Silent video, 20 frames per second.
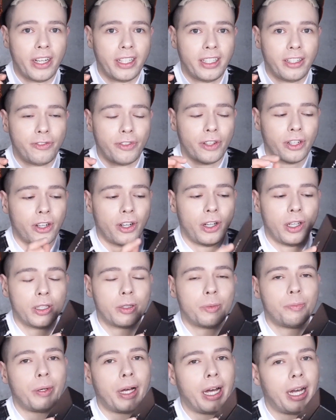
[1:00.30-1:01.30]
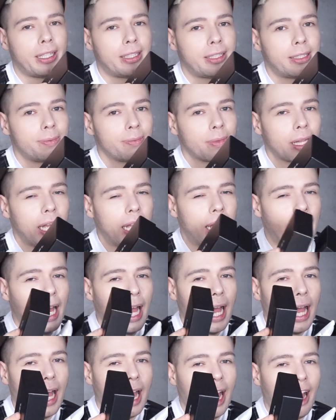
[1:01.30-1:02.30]
difficult, but
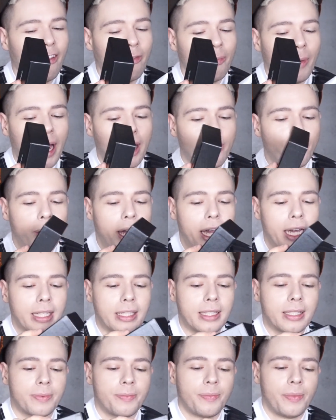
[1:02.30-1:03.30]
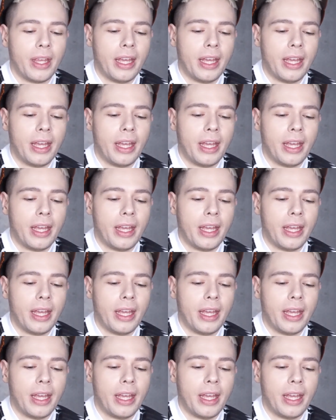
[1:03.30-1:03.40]
I have my ways.